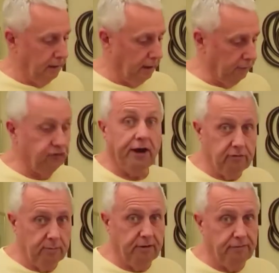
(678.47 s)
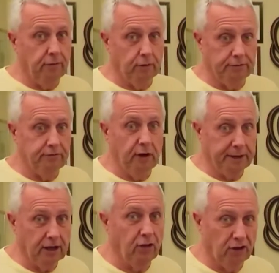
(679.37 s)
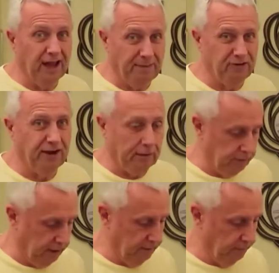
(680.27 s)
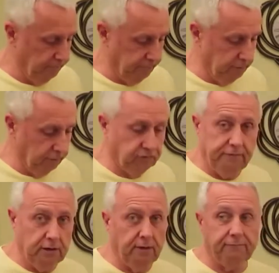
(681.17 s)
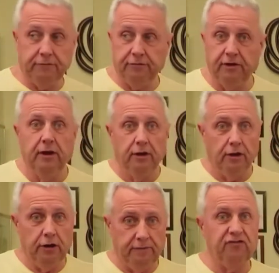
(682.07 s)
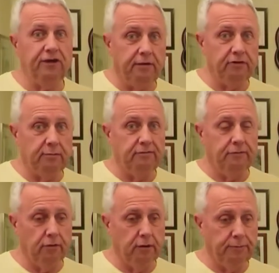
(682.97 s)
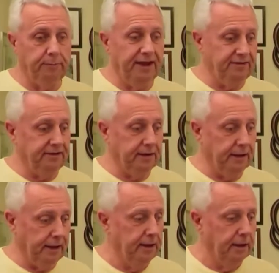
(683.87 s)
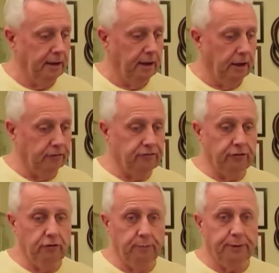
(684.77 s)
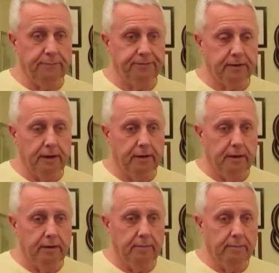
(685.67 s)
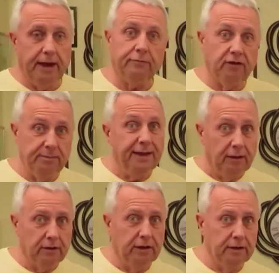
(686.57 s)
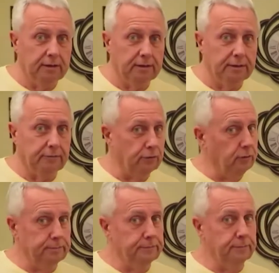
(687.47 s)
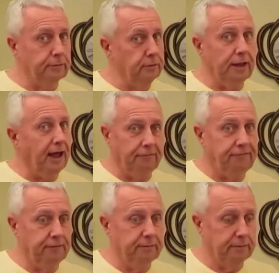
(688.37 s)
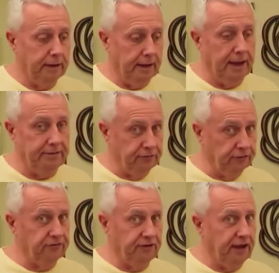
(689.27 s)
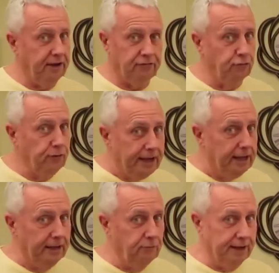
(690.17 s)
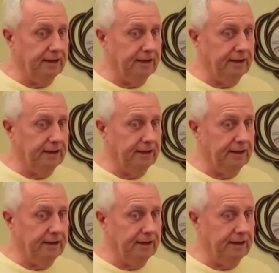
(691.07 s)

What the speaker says: chowder before, it's normally called clam chowder, but for those of you who haven't heard of chowder before, it's basically a soup made with milk. Now don't laugh, it does taste really, really